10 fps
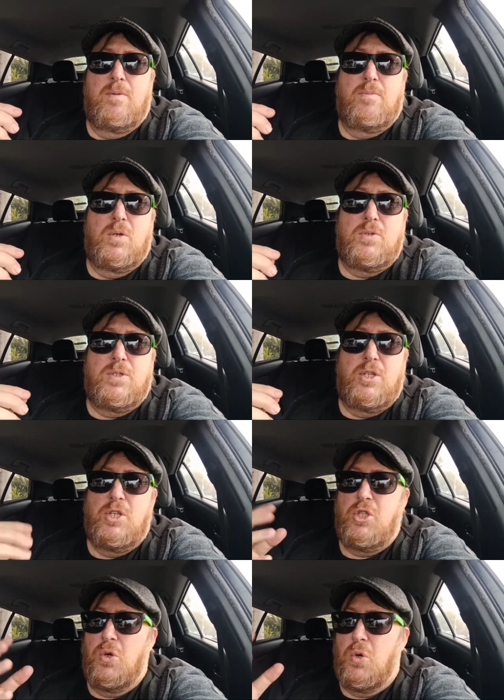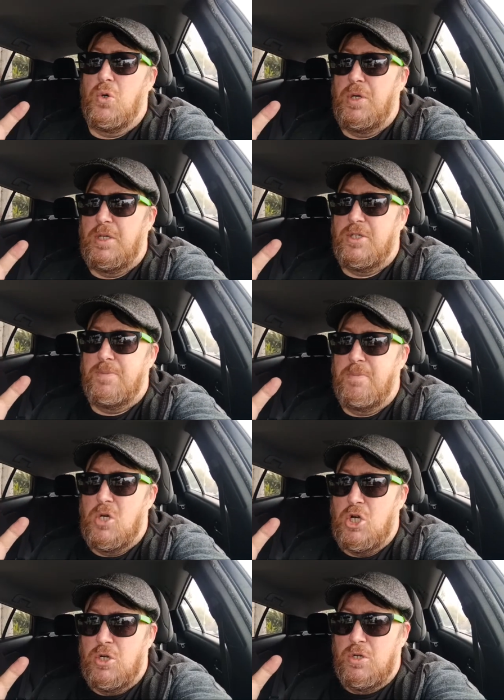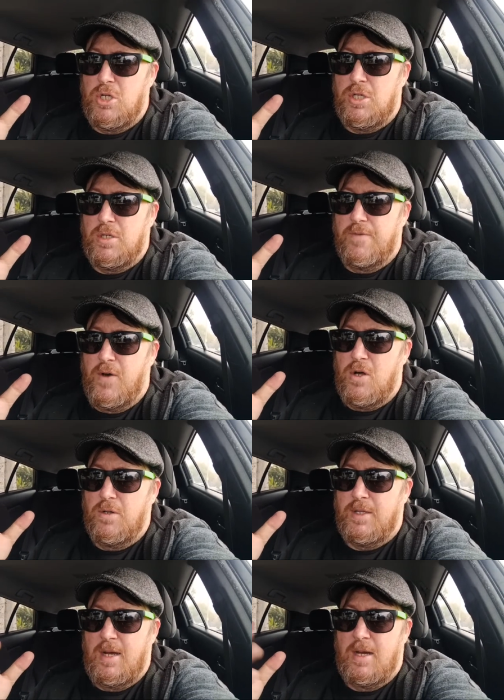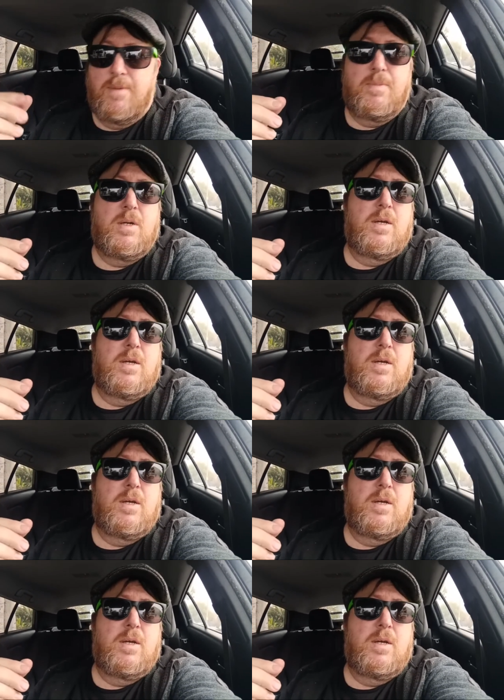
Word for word: most notorious murders of all time.